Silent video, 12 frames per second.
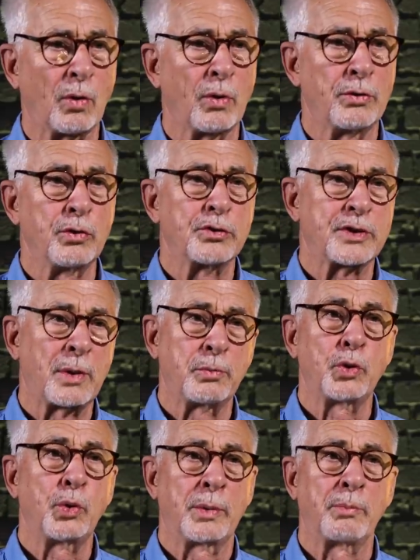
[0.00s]
or some
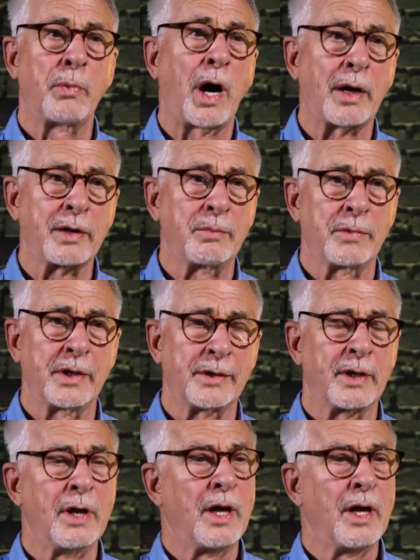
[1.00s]
new embodiment